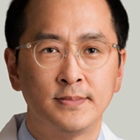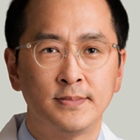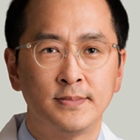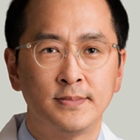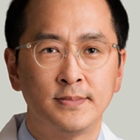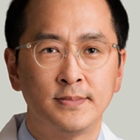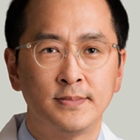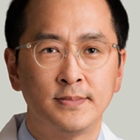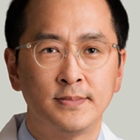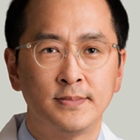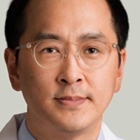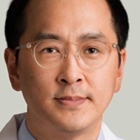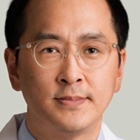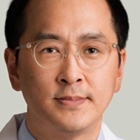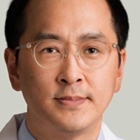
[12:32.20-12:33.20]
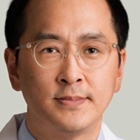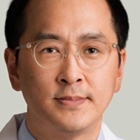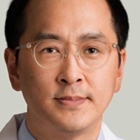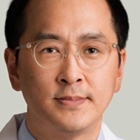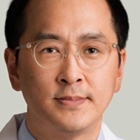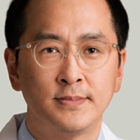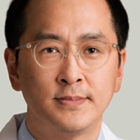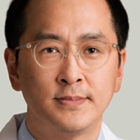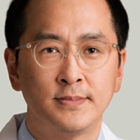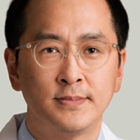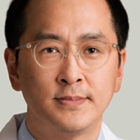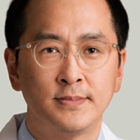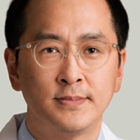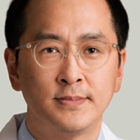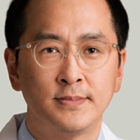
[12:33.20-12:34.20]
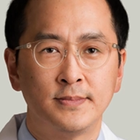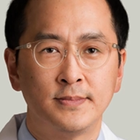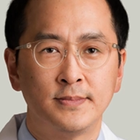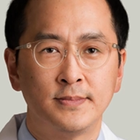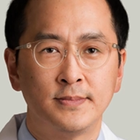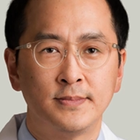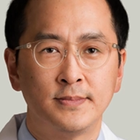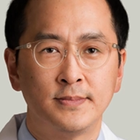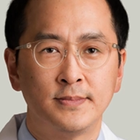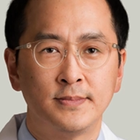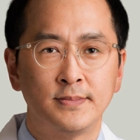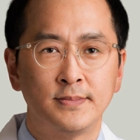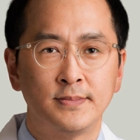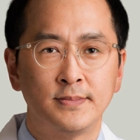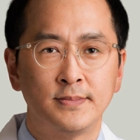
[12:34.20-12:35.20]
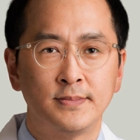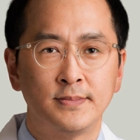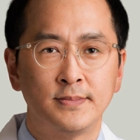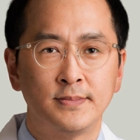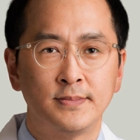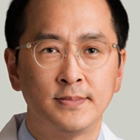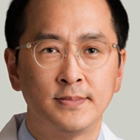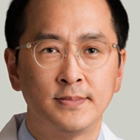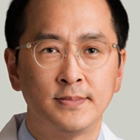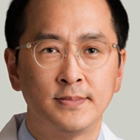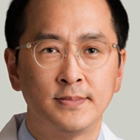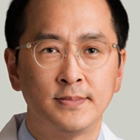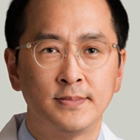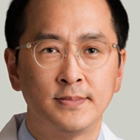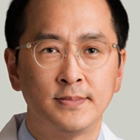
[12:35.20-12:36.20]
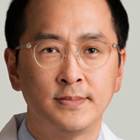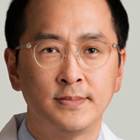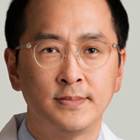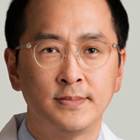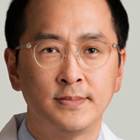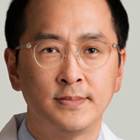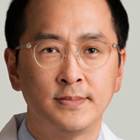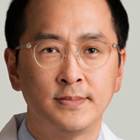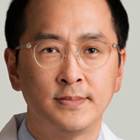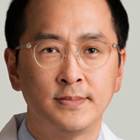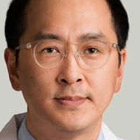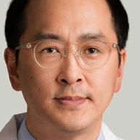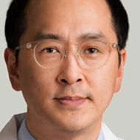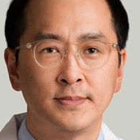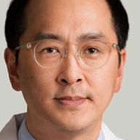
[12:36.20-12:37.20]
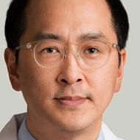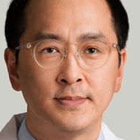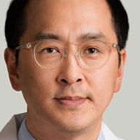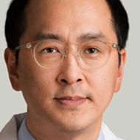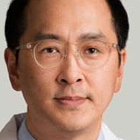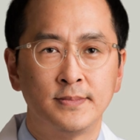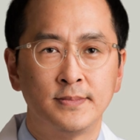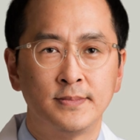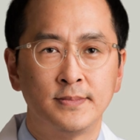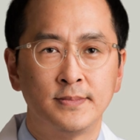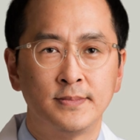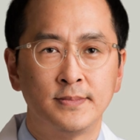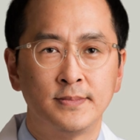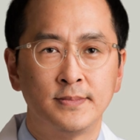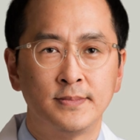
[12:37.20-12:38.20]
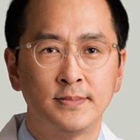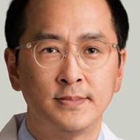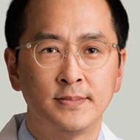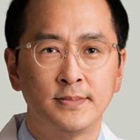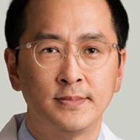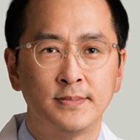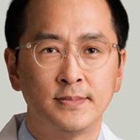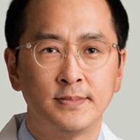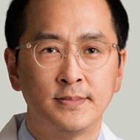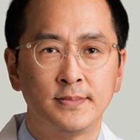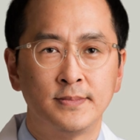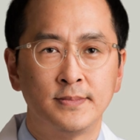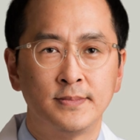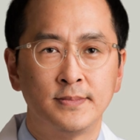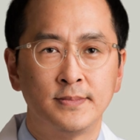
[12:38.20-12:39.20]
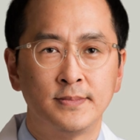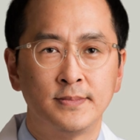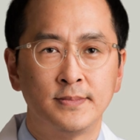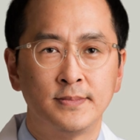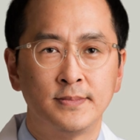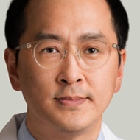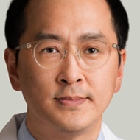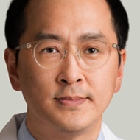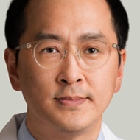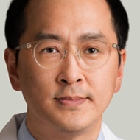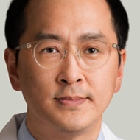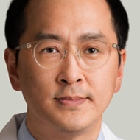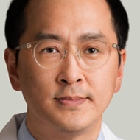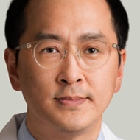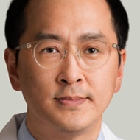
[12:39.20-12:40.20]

This is a still picture; no speech is visible.